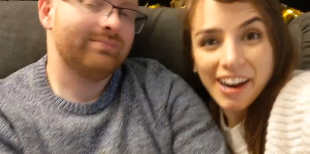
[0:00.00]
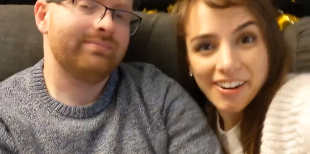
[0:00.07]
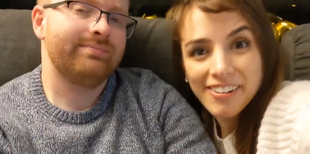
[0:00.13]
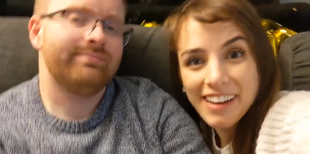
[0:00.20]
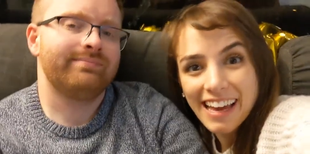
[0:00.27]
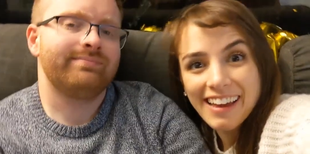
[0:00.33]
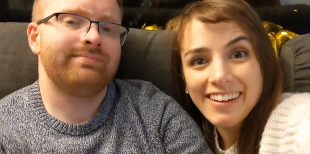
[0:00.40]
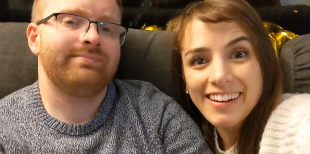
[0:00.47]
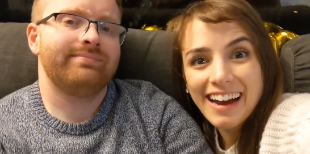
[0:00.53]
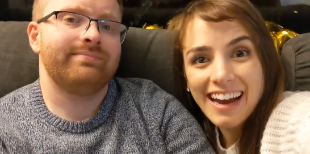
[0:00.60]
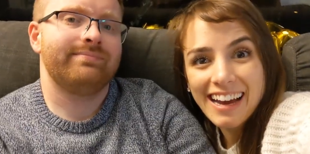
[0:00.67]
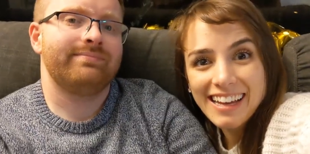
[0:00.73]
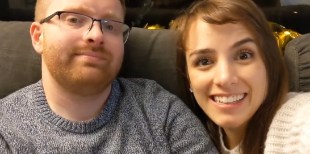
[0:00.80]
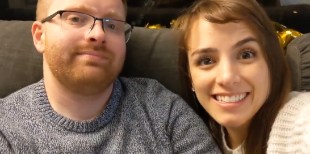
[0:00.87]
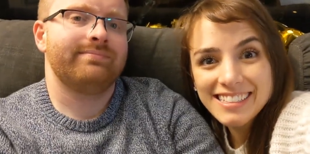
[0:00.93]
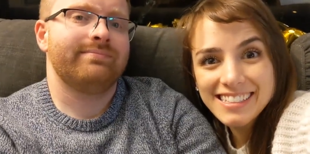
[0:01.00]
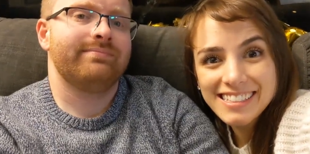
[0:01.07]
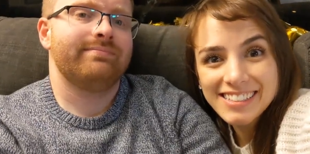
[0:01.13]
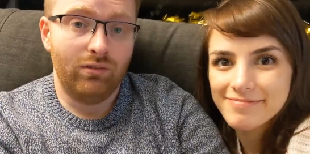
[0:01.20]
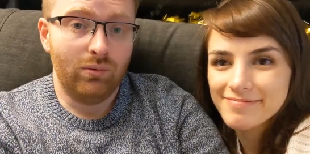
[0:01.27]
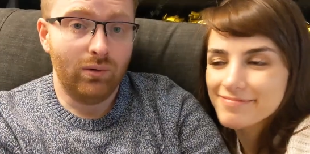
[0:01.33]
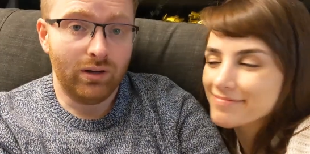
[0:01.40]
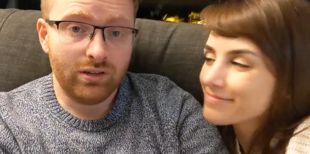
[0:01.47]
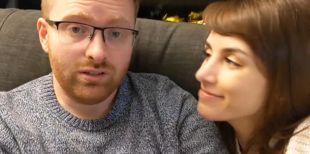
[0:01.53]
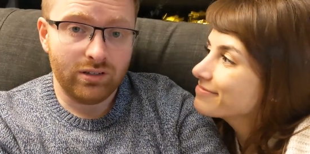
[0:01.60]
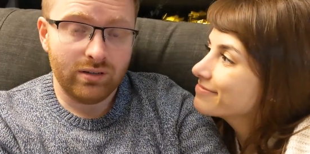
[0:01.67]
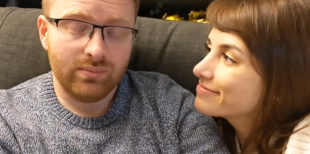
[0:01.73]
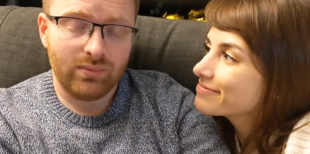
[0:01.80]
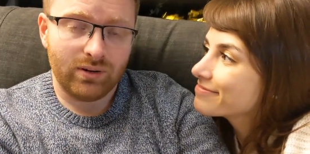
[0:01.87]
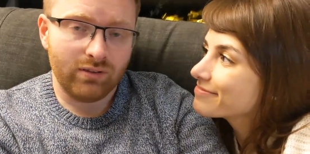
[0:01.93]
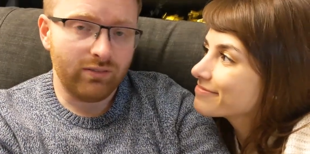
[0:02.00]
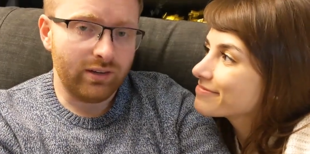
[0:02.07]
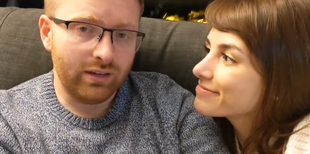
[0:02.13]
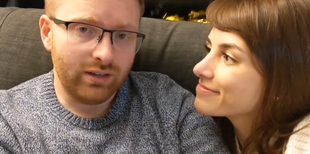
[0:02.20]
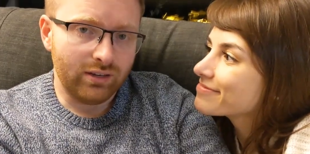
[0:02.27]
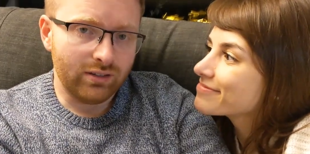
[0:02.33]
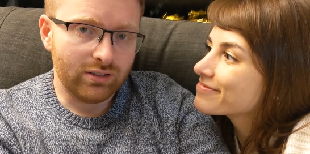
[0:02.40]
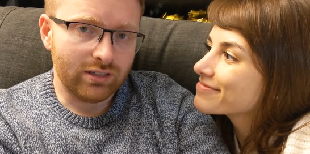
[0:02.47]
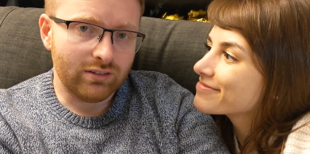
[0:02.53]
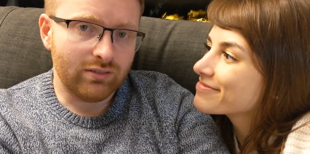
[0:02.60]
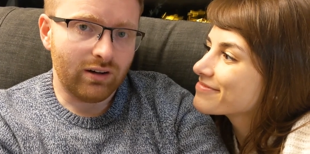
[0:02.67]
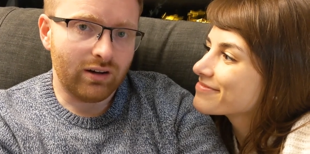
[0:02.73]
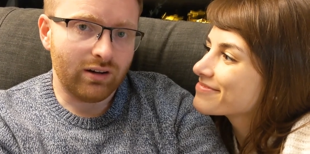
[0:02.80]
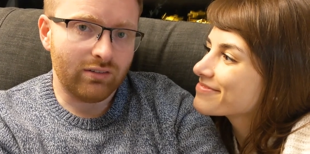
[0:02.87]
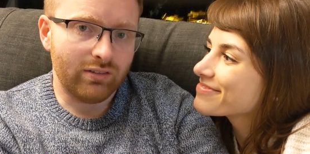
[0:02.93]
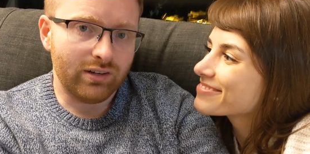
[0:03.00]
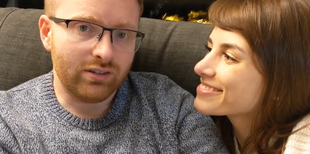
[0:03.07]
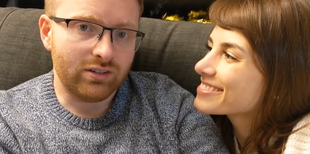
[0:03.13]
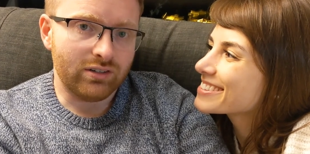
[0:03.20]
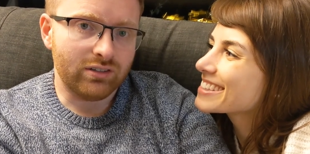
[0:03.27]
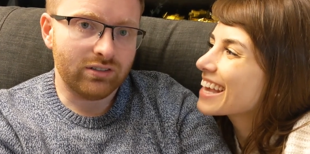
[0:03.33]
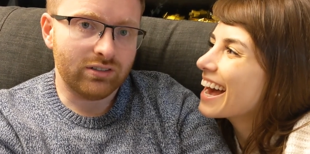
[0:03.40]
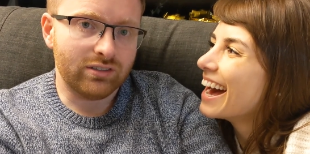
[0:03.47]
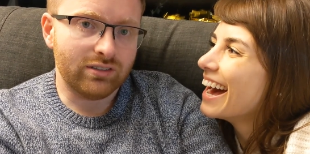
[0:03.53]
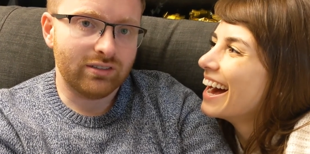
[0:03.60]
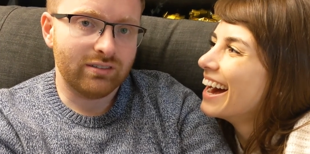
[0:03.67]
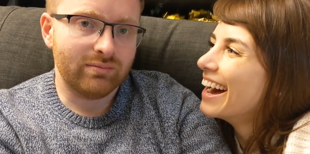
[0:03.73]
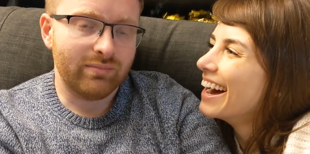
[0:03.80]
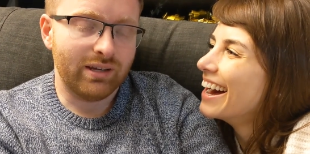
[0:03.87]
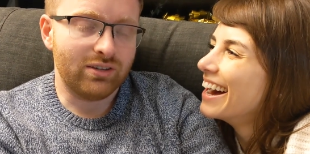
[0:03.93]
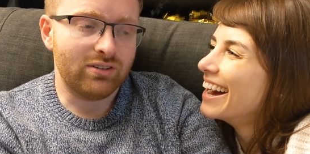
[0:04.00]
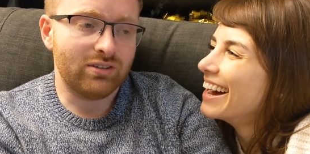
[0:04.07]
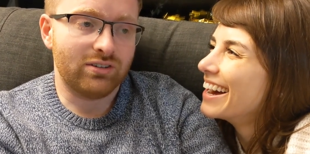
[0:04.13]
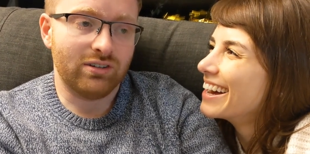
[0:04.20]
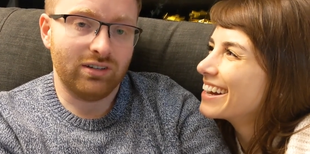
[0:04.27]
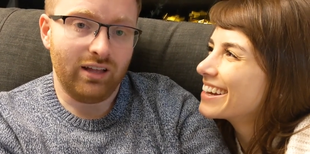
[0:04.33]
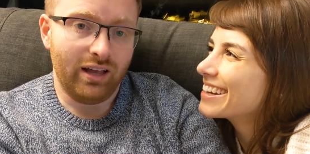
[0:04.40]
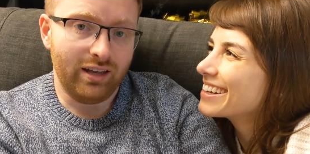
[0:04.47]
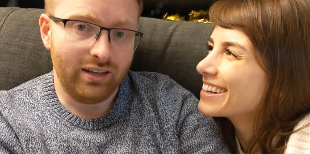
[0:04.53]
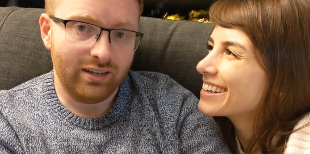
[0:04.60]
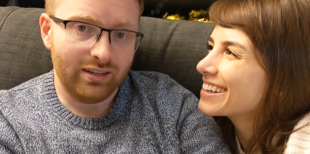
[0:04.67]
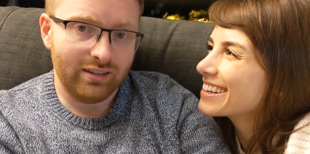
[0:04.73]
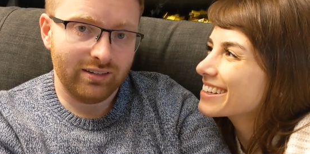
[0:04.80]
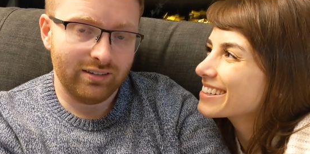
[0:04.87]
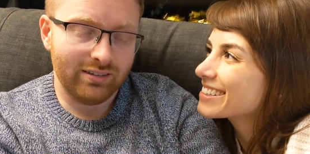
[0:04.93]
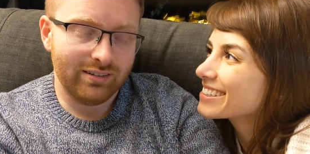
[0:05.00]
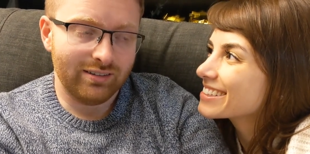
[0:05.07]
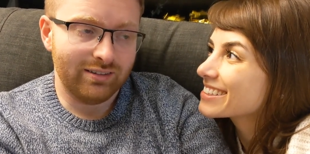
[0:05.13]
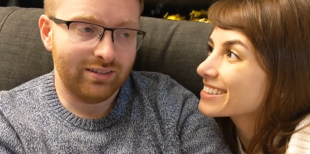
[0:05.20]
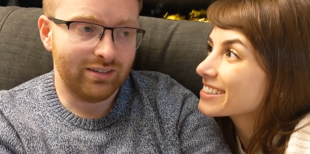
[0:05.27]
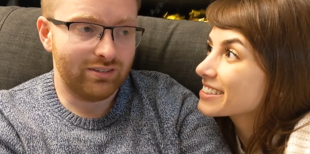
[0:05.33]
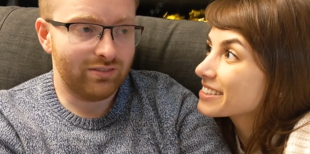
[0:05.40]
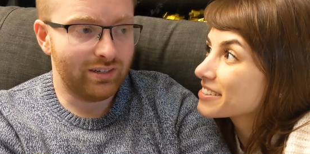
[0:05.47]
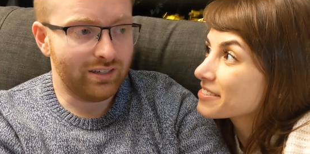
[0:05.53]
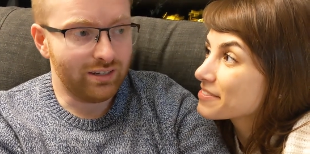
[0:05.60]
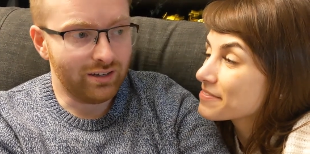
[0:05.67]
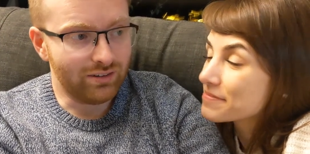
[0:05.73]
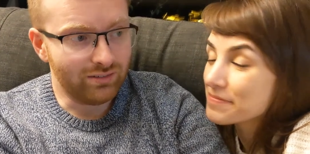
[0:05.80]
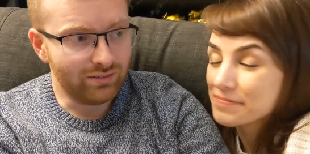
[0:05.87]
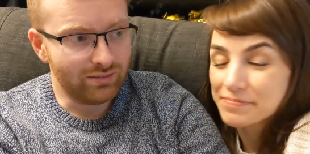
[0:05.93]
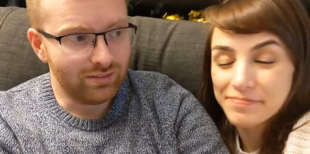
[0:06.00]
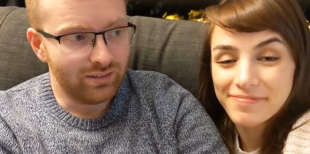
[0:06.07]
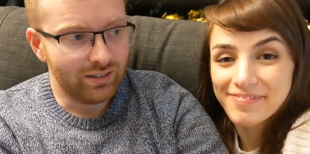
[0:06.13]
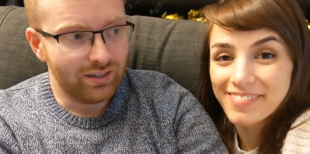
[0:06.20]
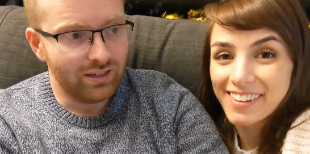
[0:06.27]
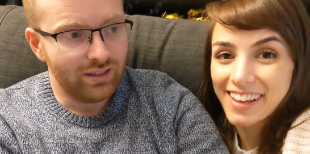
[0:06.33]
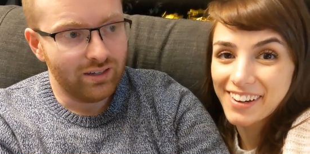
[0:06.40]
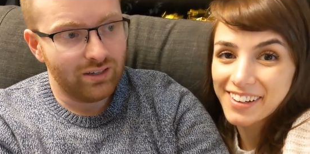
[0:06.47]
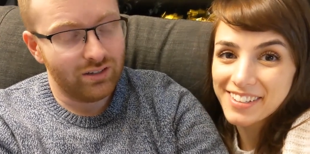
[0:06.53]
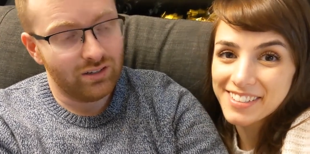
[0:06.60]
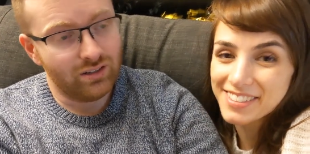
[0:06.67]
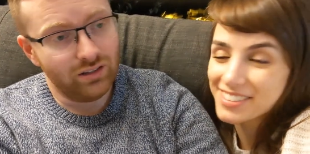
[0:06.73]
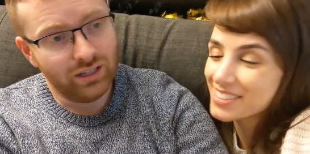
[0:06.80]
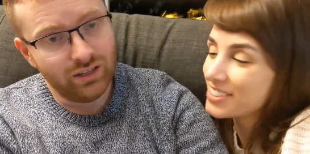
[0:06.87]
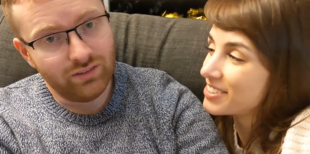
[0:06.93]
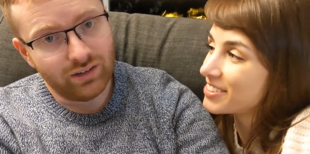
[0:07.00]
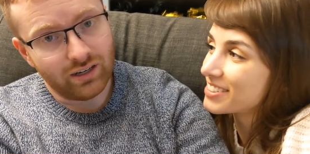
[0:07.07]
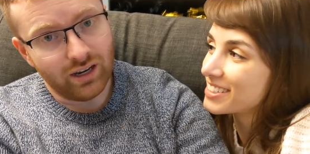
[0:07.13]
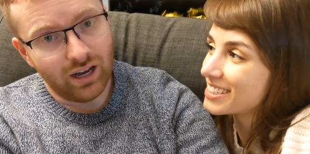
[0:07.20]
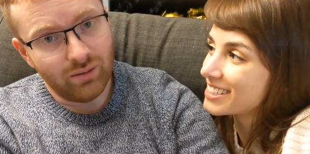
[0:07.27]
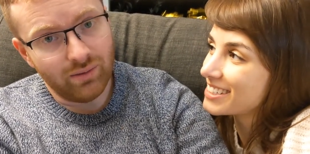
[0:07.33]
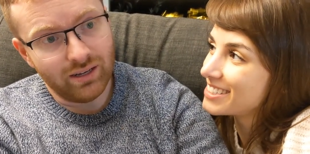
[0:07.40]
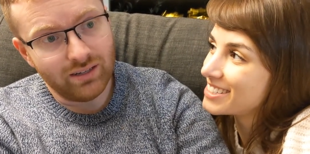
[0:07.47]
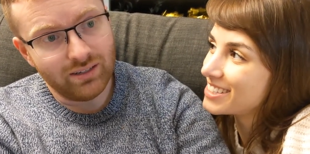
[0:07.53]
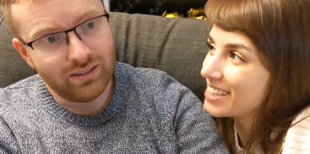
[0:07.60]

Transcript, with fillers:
Speaker 1: Okay, guys.
Speaker 2: If you want to see more videos of our adventures, make sure to like this video
Speaker 1: I didn't leave you a were comment. to